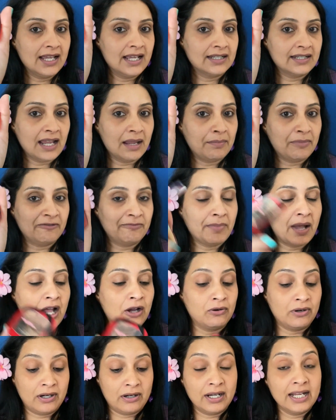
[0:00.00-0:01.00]
type of
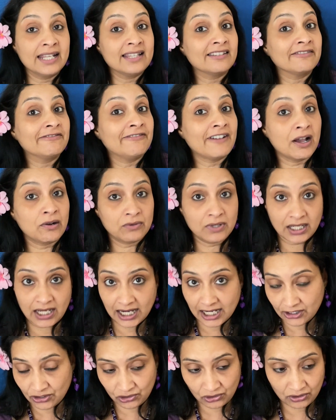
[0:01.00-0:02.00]
powder. It's a
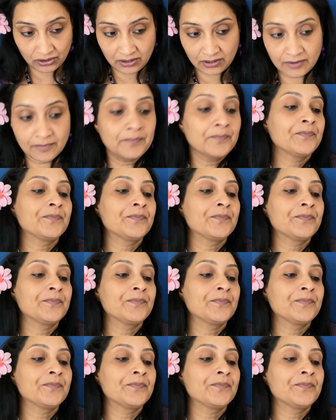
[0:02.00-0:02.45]
foundation.